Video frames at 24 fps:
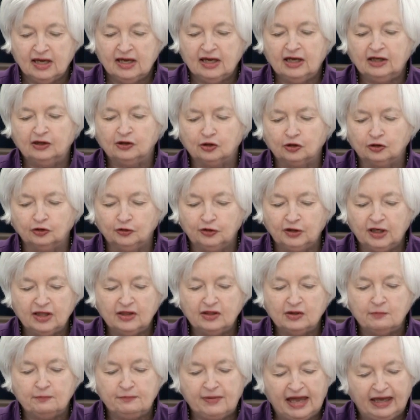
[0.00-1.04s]
including
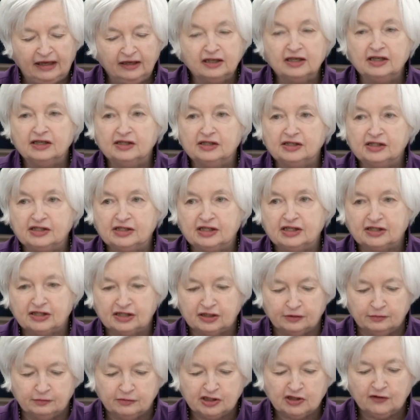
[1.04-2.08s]
the banking
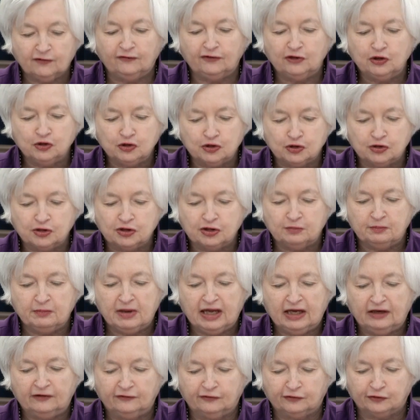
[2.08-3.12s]
system's future
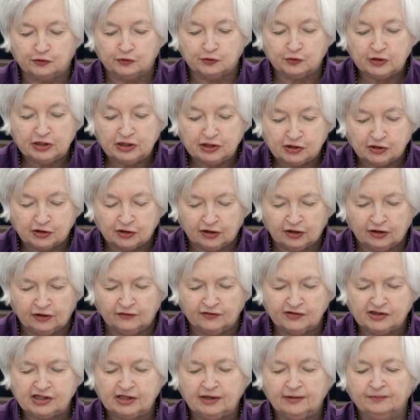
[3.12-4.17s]
demand for
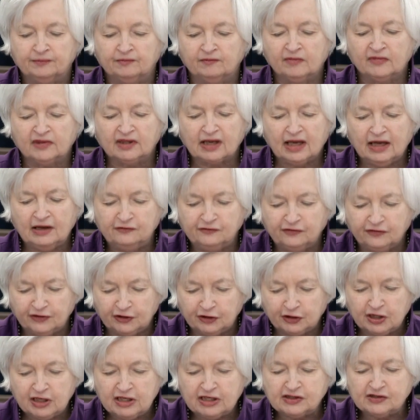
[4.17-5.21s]
reserves and
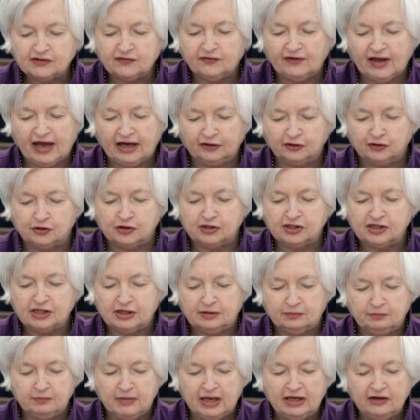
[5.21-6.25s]
various factors
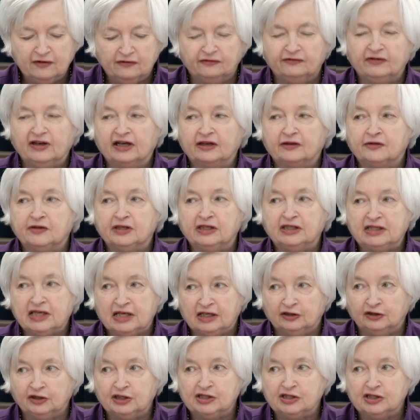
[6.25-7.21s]
that may affect the daily